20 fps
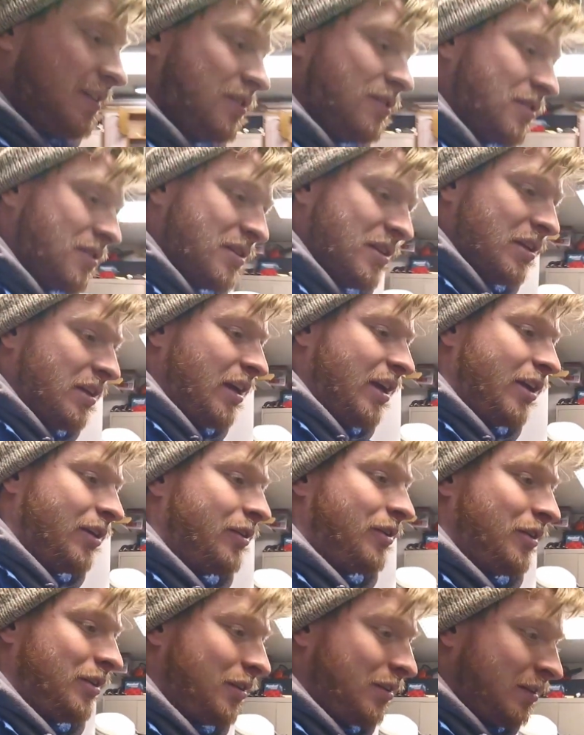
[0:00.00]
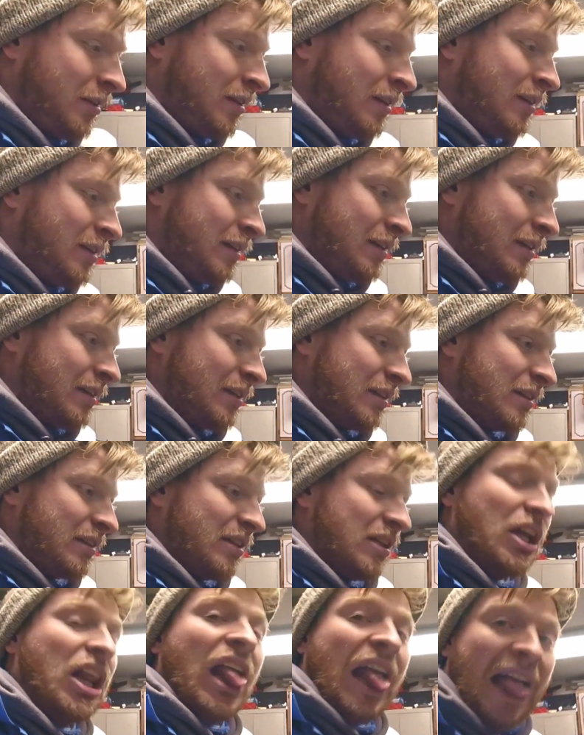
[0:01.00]
it's just inherent.
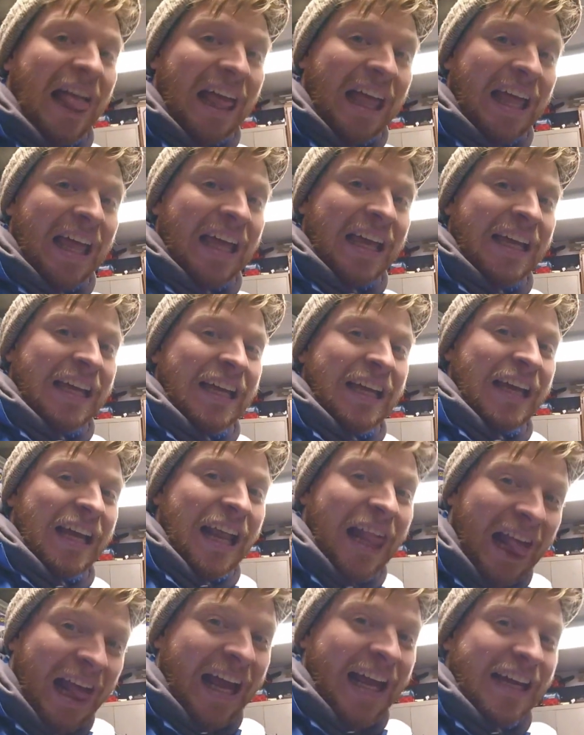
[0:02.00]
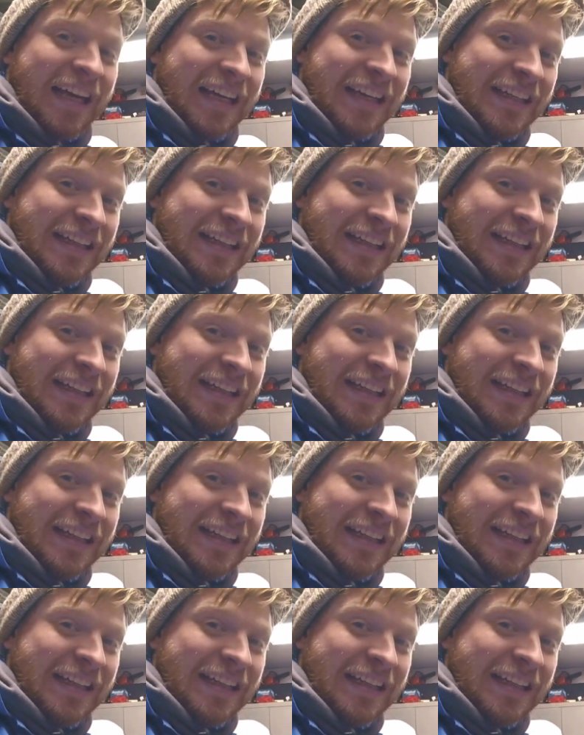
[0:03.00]
Ha! Ha!